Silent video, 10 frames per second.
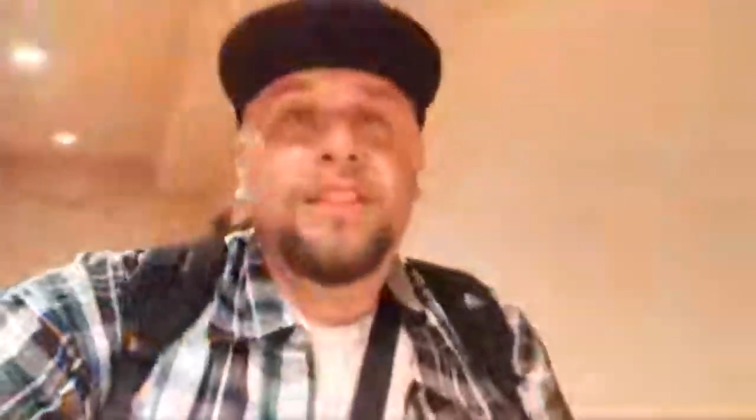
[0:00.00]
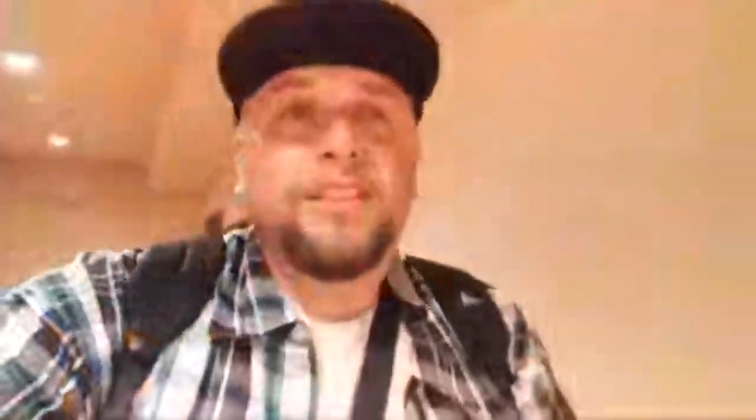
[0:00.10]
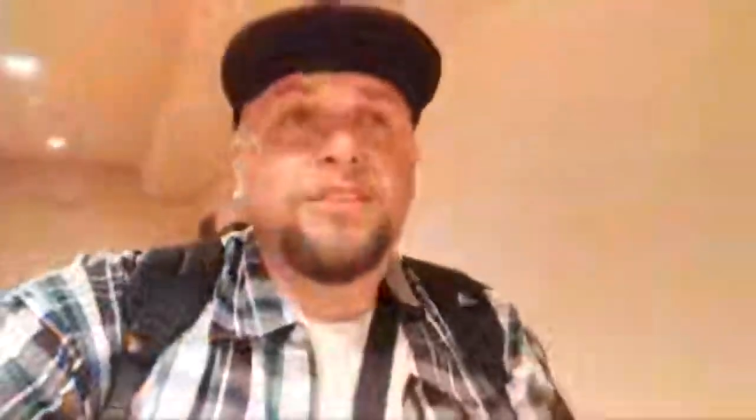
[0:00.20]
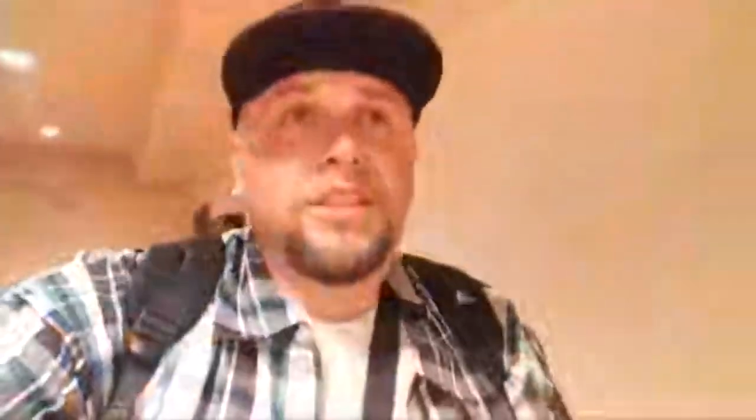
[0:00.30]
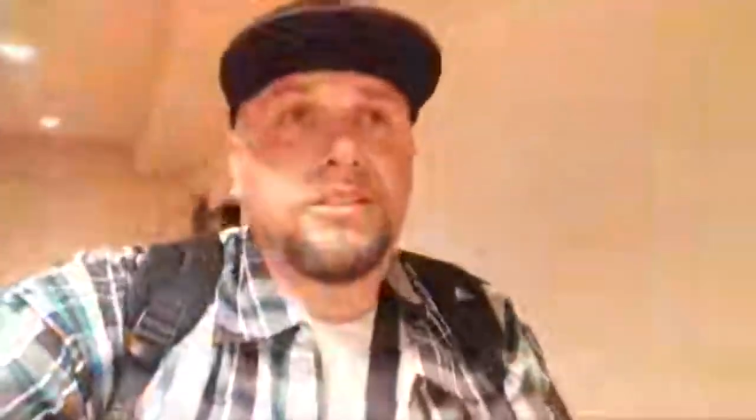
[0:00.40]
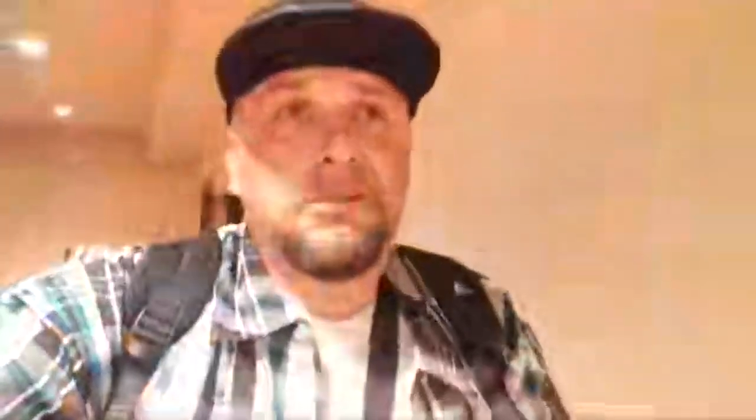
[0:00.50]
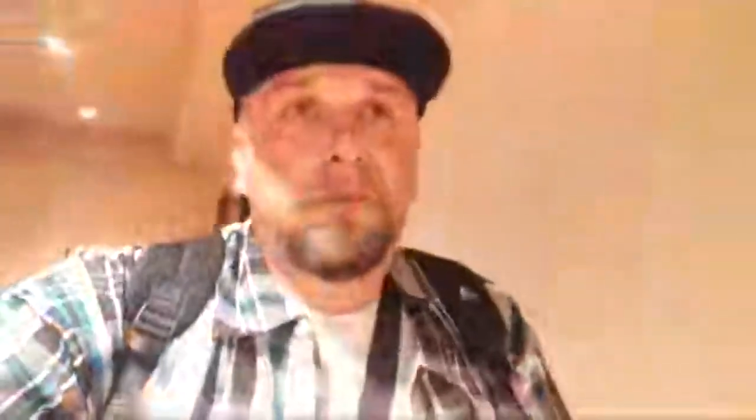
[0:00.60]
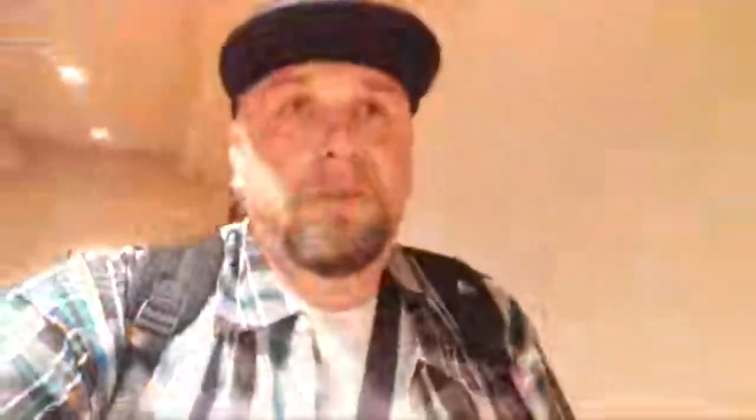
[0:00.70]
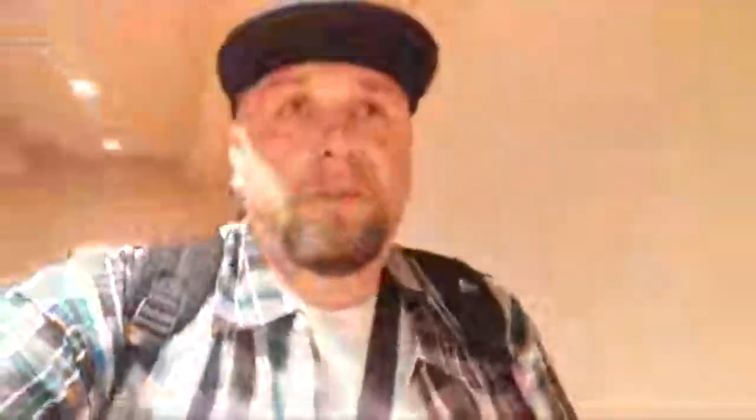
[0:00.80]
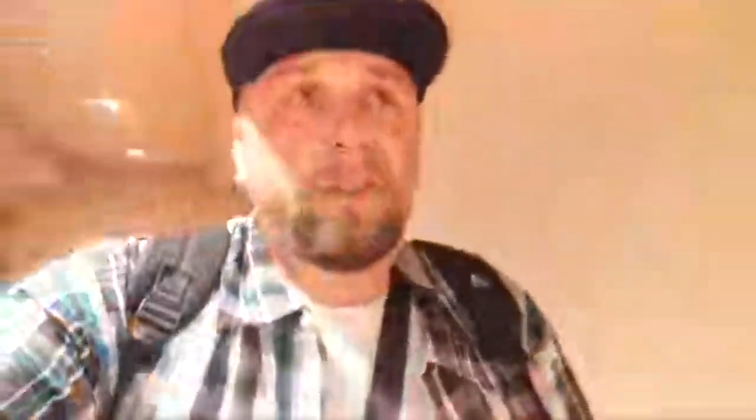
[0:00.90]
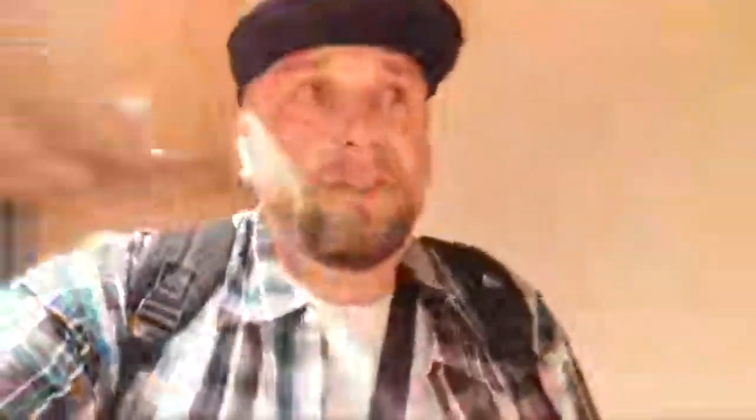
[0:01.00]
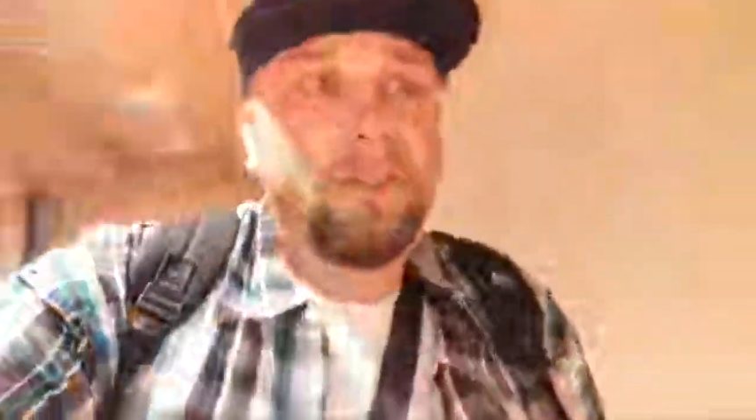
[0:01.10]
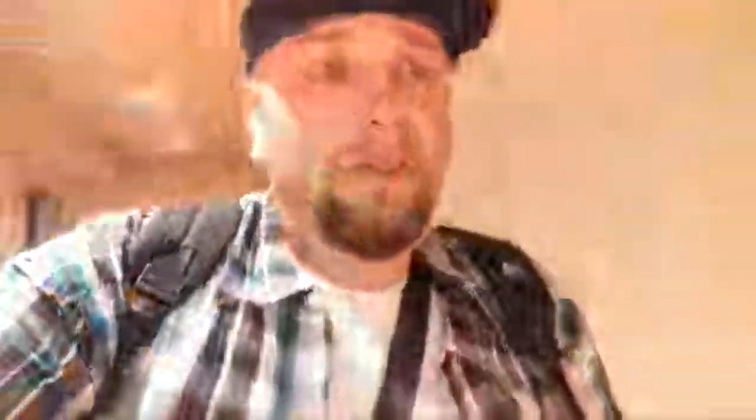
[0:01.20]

We're gonna do a little